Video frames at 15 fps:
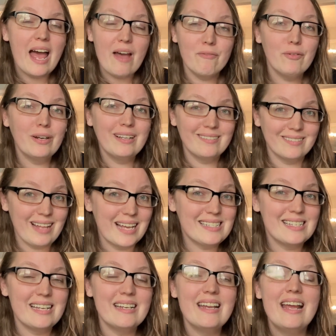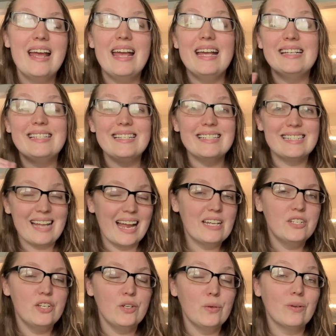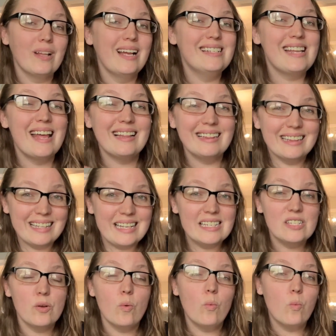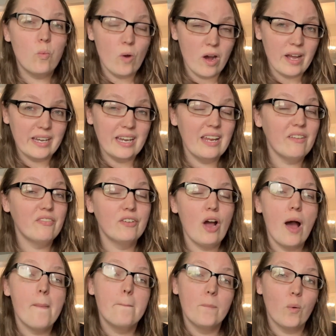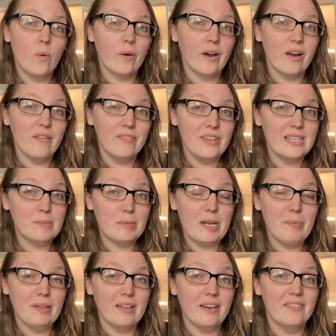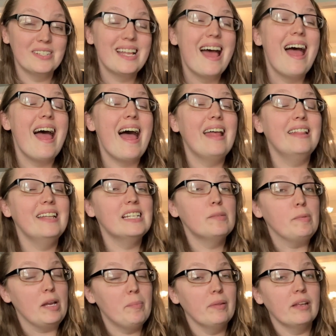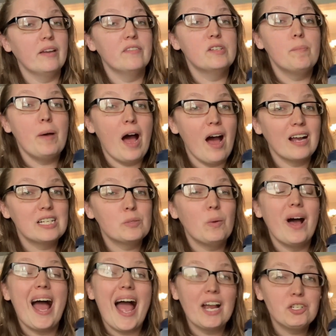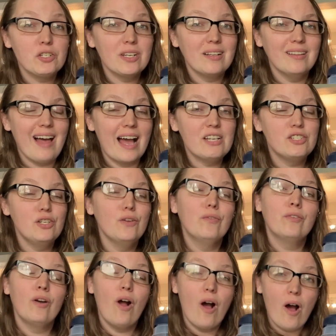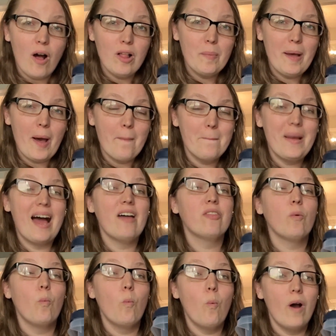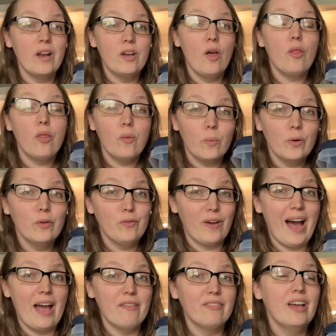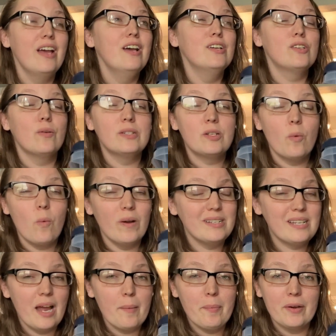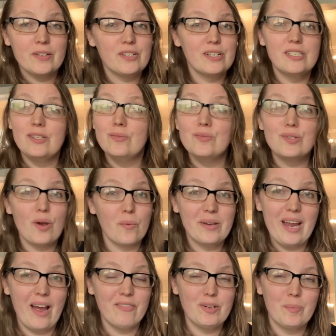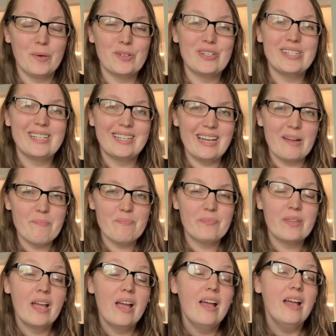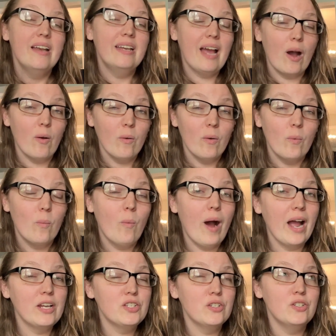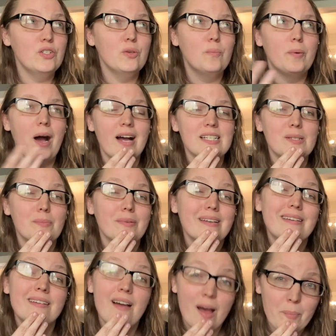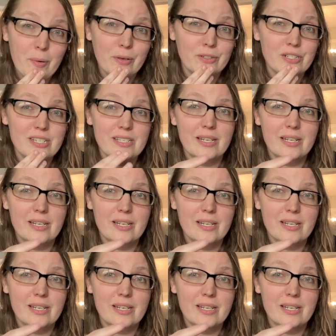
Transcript: every lesson is designed to utilize at least one, if not more, of these manipulatives. And this manipulatives box will actually last you for all about math one through five. So it's a one-time purchase you don't have to purchase again. Now, why should you possibly not purchase